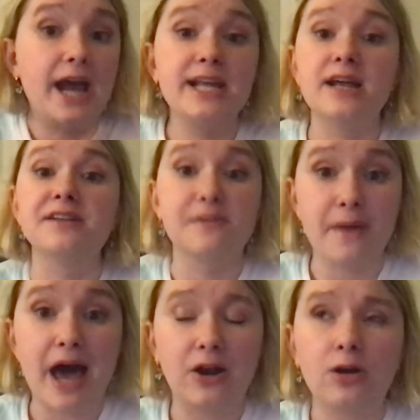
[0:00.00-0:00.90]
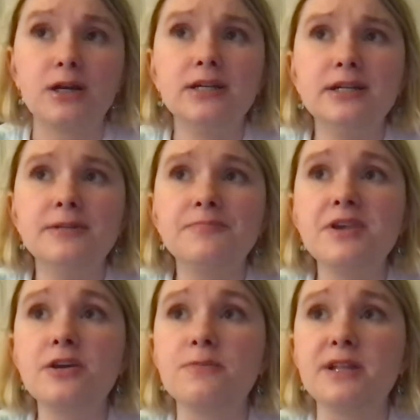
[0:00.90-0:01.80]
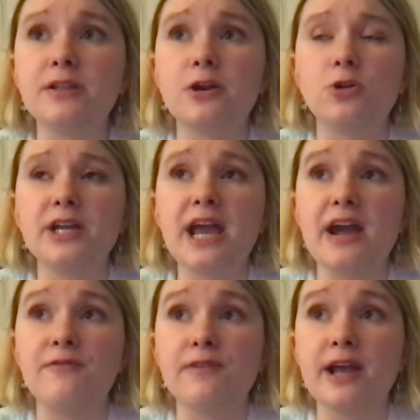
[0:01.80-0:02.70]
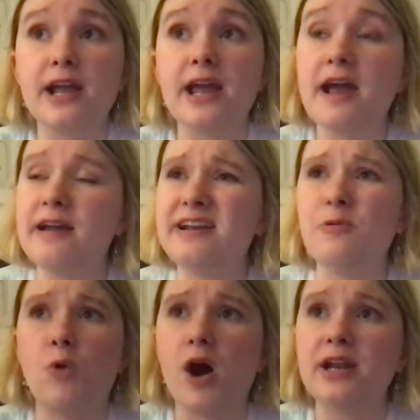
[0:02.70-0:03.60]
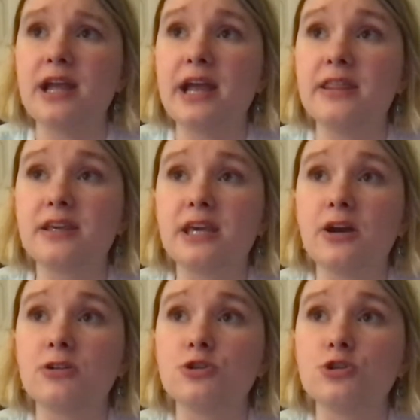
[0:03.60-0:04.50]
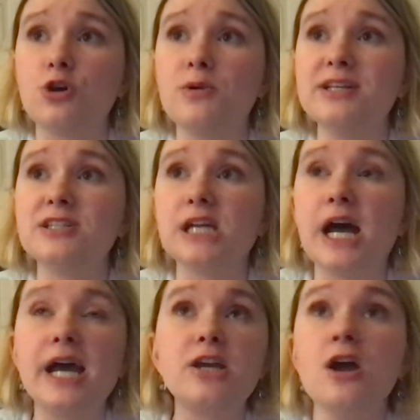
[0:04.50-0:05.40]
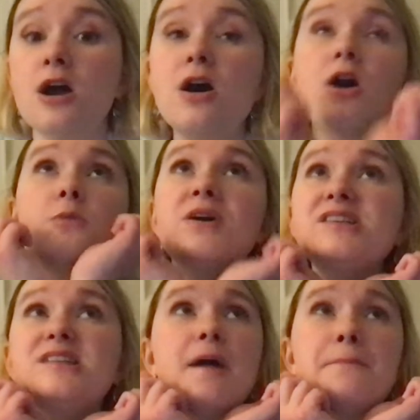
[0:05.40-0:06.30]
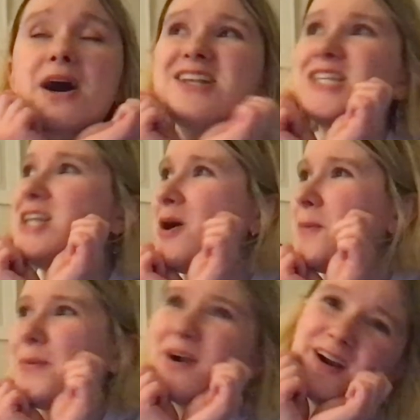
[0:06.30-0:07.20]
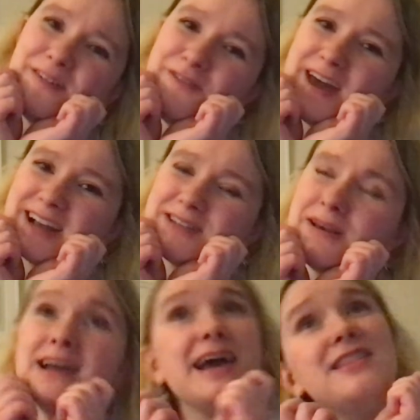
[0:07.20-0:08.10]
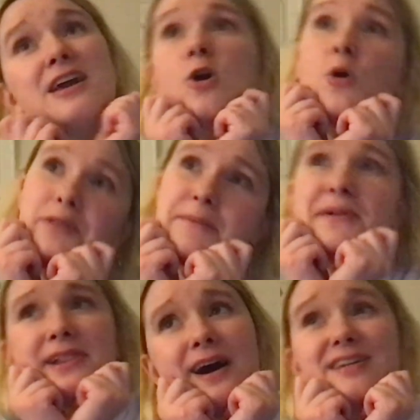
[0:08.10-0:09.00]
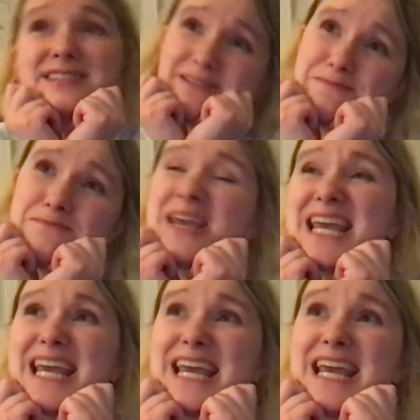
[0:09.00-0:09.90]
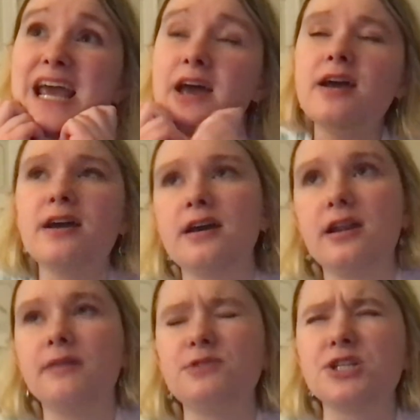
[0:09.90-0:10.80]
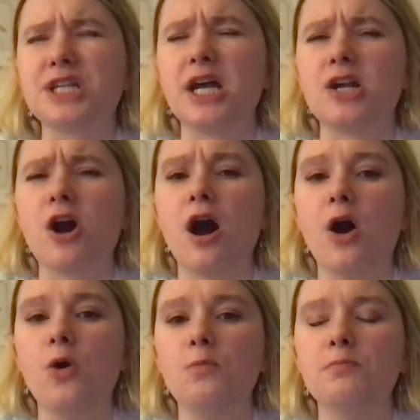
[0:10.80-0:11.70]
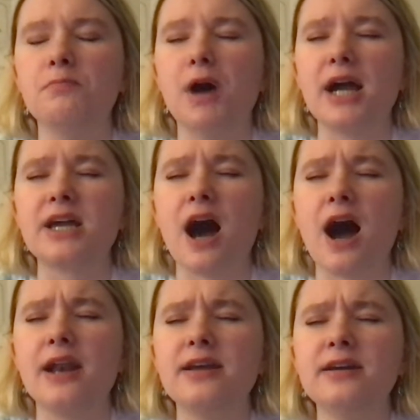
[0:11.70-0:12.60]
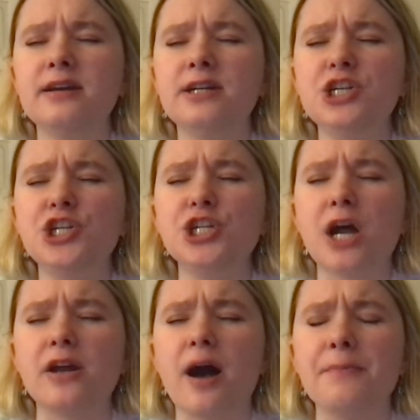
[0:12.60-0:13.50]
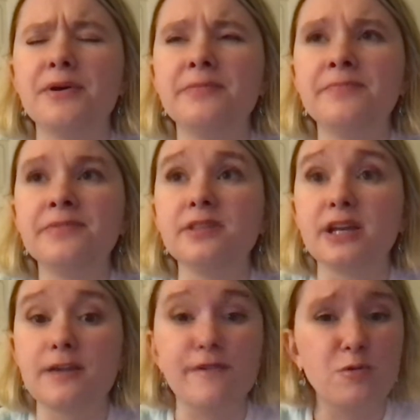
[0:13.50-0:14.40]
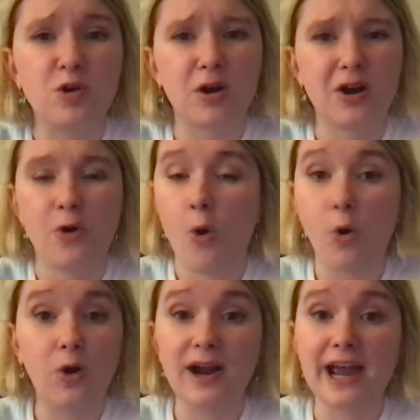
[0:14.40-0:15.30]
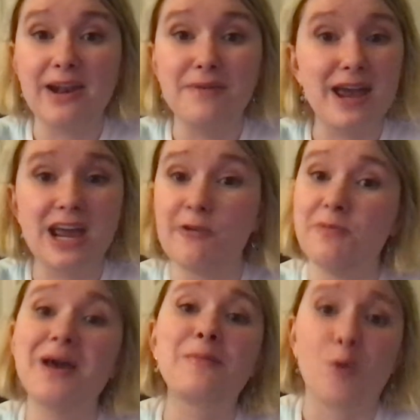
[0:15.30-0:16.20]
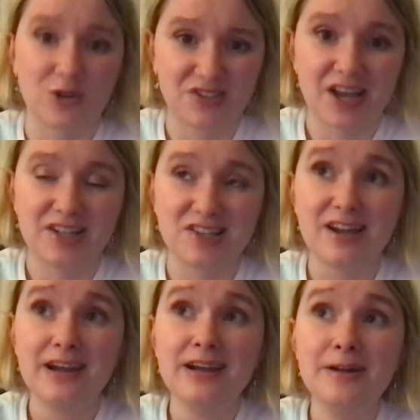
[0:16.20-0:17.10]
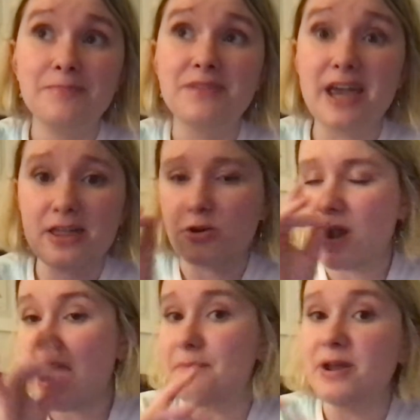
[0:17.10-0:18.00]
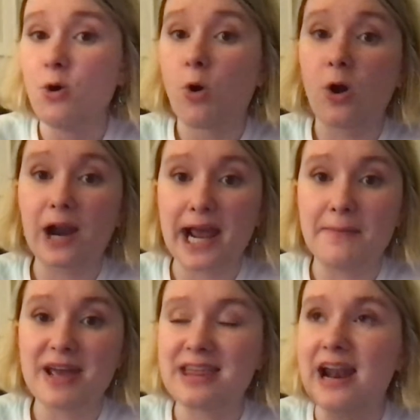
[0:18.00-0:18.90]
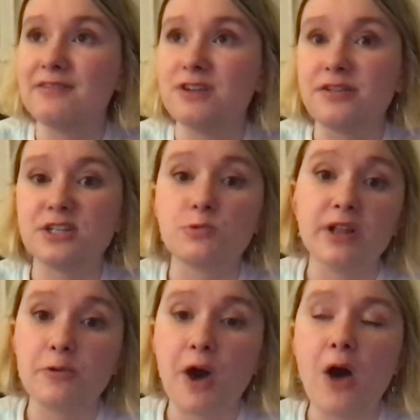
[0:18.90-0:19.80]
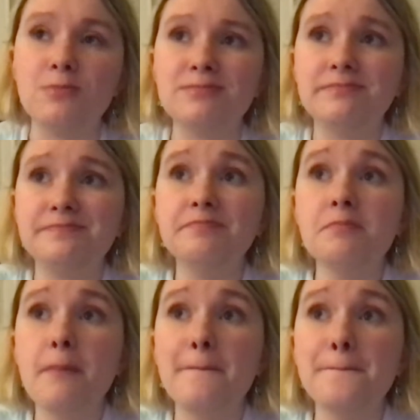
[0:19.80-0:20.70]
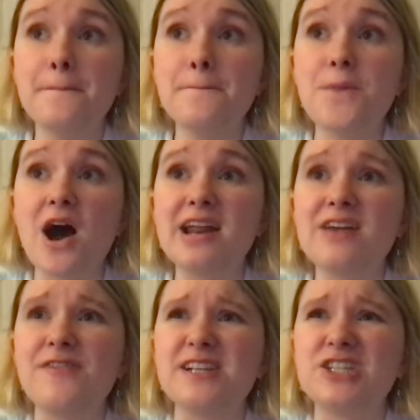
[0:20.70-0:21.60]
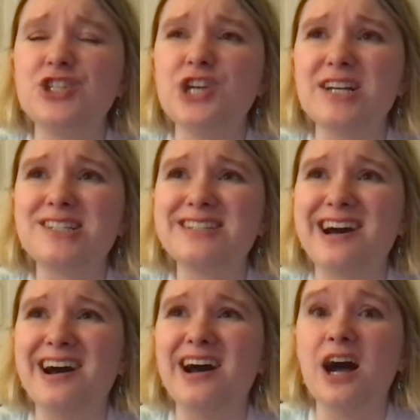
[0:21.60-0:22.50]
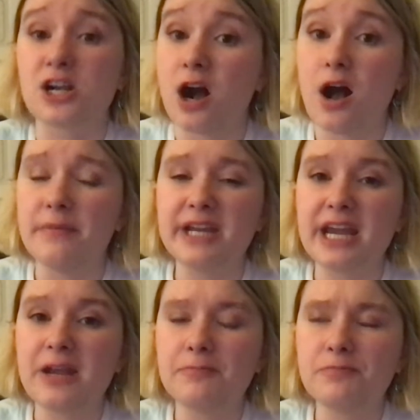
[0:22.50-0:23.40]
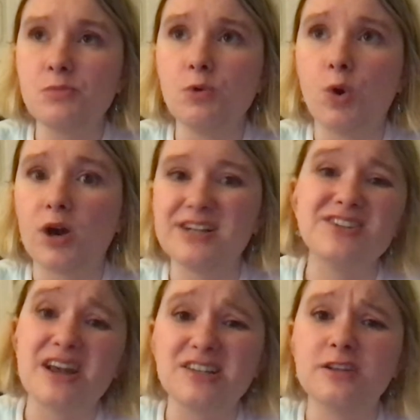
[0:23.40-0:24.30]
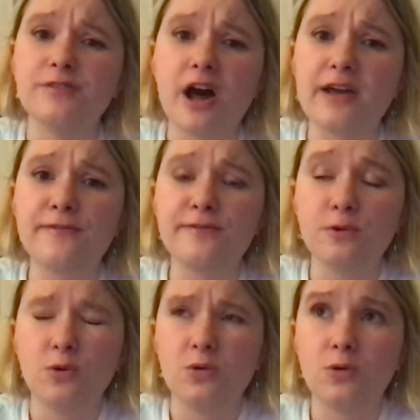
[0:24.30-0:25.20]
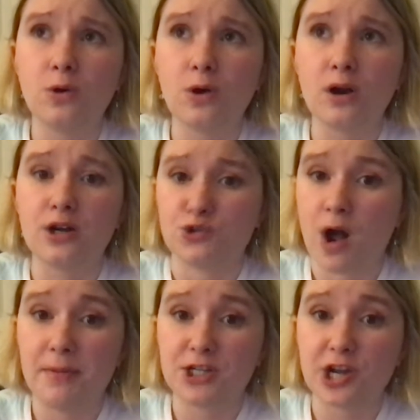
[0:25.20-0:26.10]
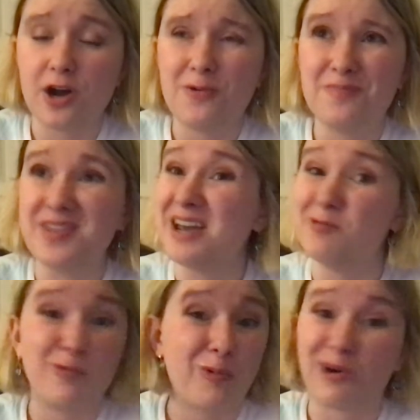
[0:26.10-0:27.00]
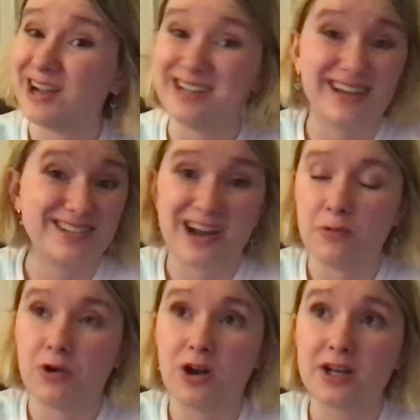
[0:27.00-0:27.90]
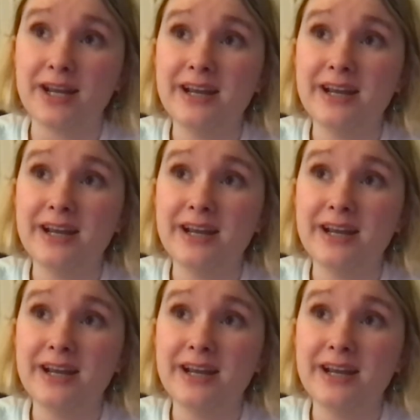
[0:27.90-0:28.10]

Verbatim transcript: It doesn't matter. It could be literally anyone. And the character's always like, oh, my senpai's so perfect. And they only belong to me. And I'm just like, oh, my God. Shut up. Like, if it were a horror anime, it would make more sense. And there have been horror anime that have done this really well. But if it's just a comedy or a slice of life or a drama show, it really does not work.